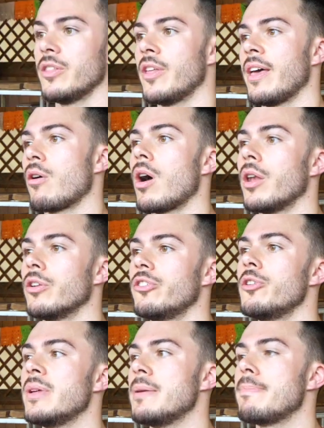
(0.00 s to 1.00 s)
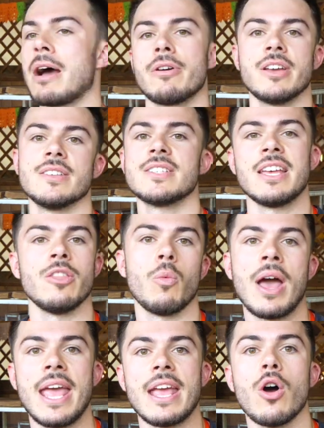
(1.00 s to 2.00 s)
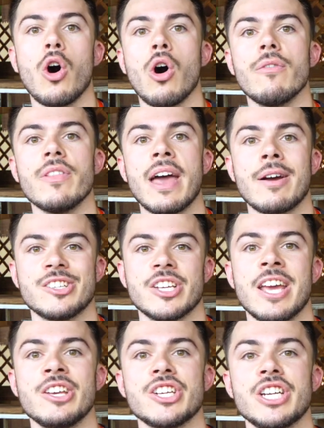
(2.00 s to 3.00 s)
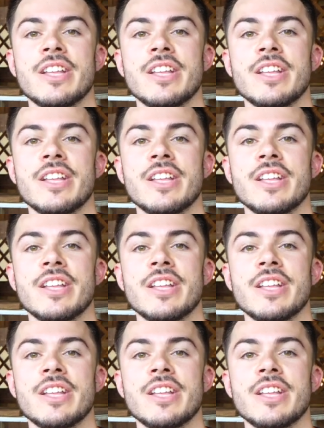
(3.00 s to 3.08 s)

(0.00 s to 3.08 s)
that there aren't too many barriers in the way of their education.